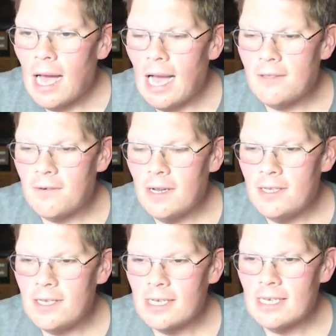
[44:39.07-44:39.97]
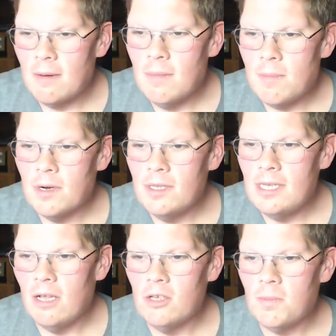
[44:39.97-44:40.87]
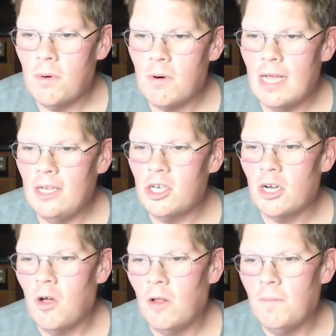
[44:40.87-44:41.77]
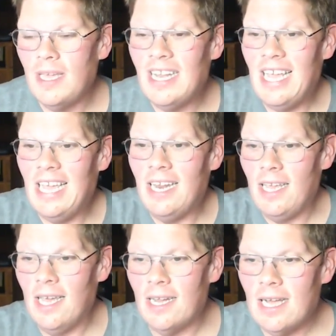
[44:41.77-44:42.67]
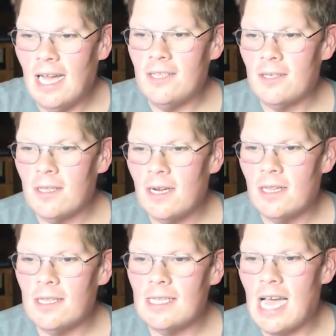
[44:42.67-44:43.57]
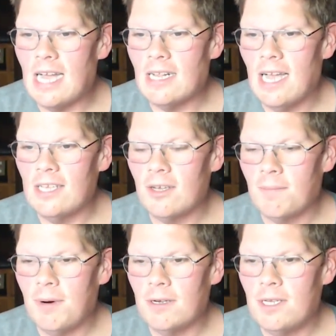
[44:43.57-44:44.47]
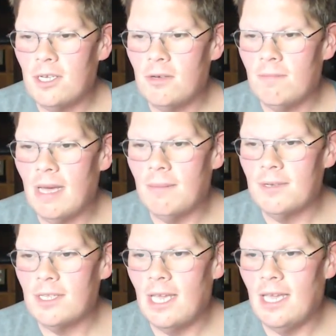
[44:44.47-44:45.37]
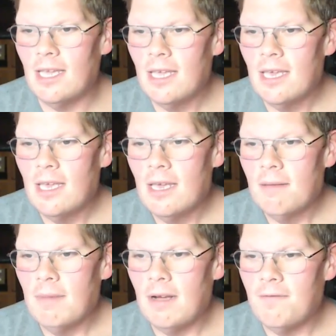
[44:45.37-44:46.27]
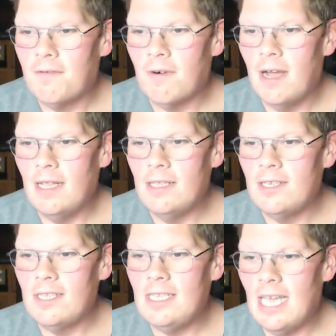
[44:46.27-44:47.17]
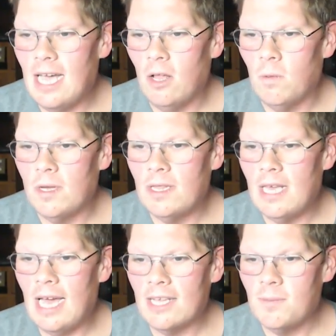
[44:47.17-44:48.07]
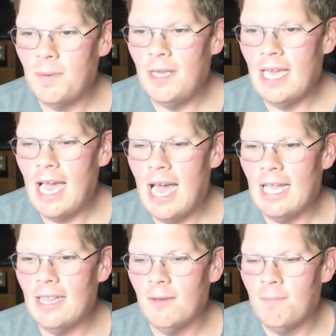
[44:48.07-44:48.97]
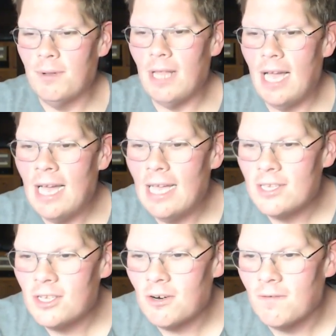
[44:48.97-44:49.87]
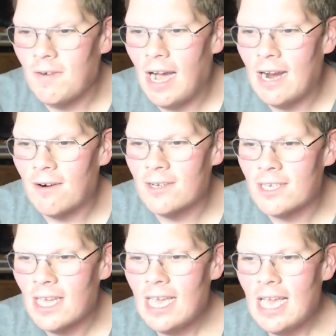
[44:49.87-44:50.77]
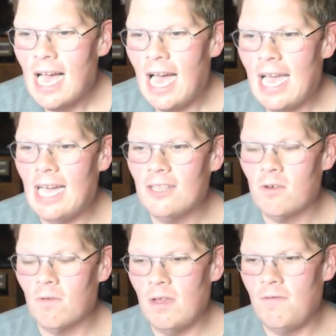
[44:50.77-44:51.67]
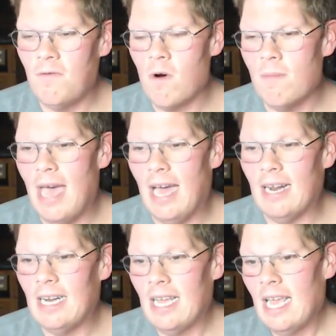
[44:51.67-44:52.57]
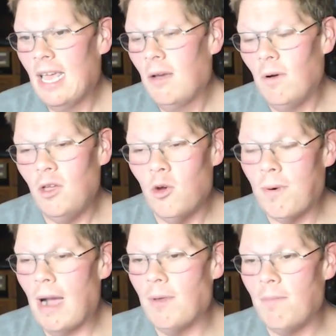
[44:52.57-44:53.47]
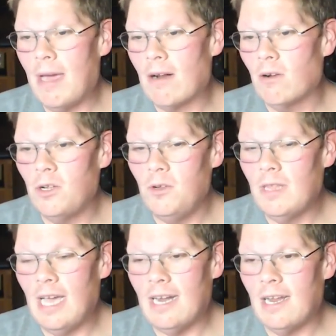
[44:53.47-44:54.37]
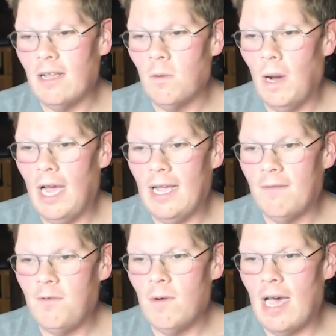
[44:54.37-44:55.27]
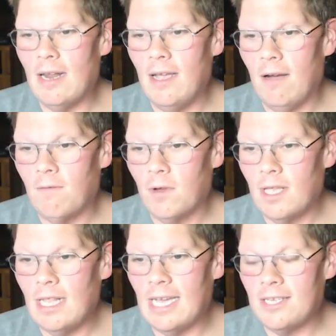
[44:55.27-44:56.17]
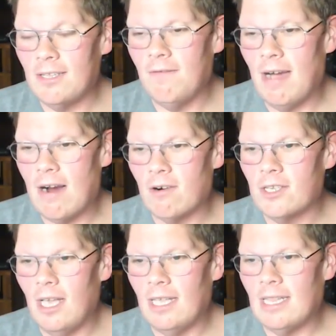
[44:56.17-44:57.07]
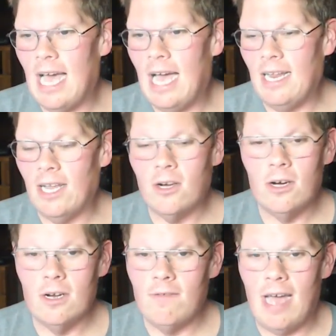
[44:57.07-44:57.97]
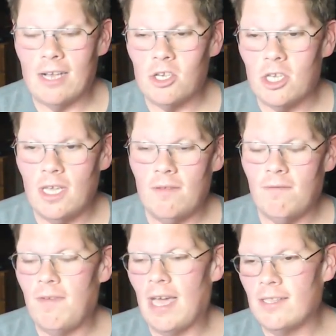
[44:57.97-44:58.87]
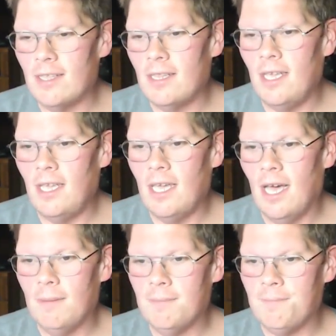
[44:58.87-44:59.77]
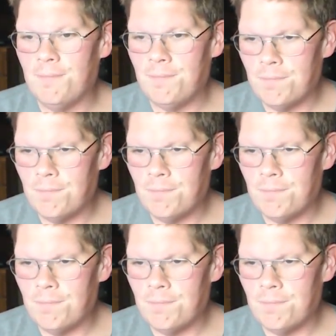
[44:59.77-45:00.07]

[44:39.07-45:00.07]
I-36, I remember a Dell support agent called me an idiot. I deleted the diagnostic partition by mistake. My friends Dell with XP had the blaster virus. I had to reformat it. Well, you're probably better to do that anyway. If you had a, a really nasty virus like that, it could have actually infected the um,